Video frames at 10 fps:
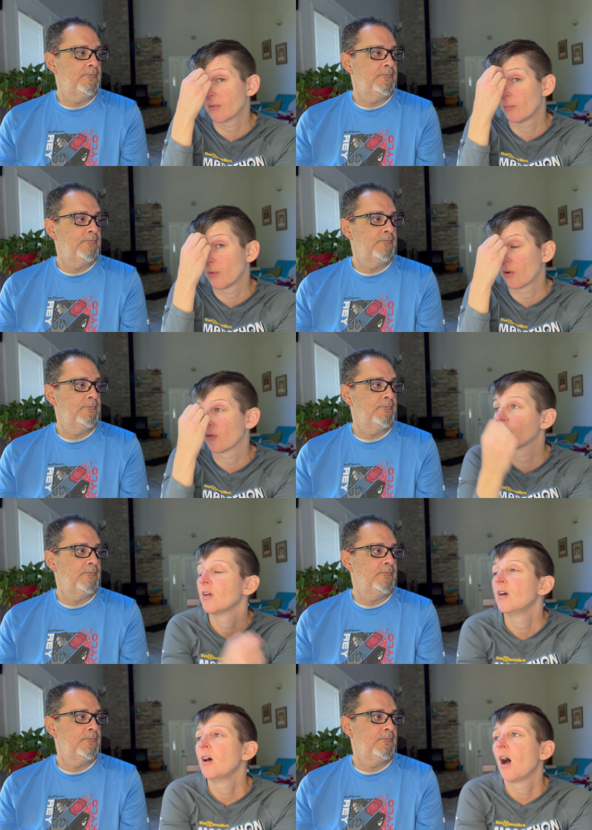Speaker 1: them both
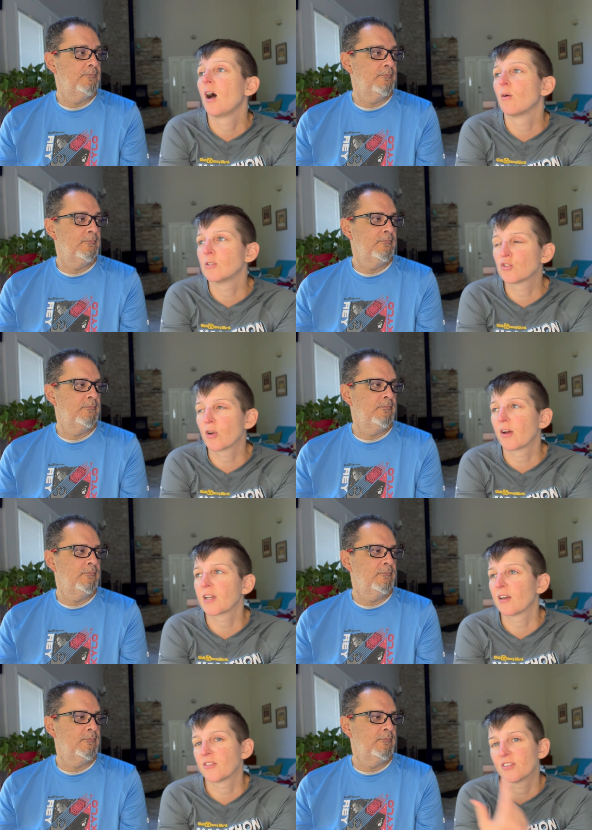uh, was drowning
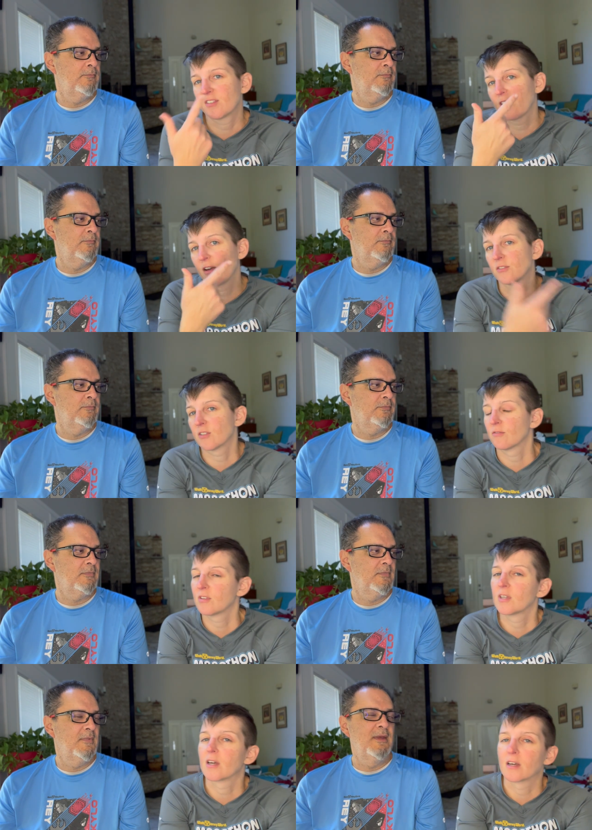out the sounds of
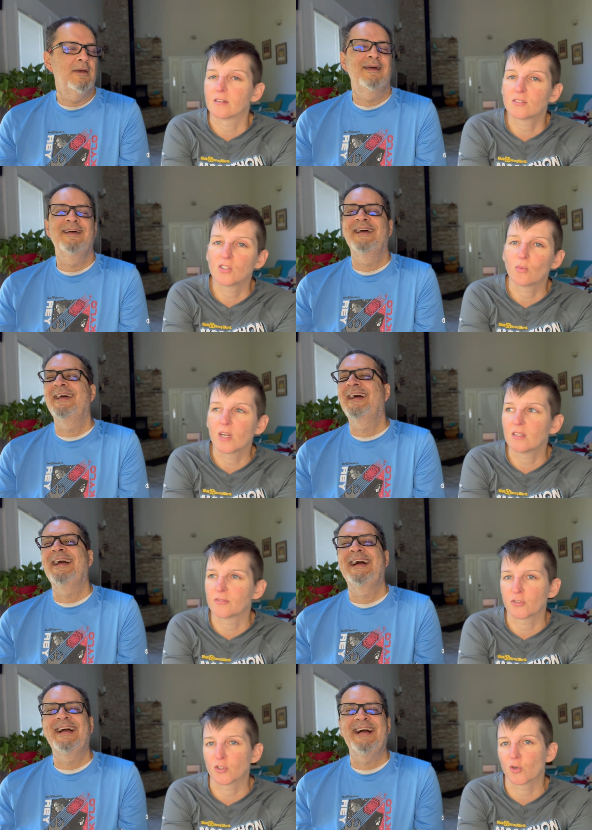the uh, two weightlifters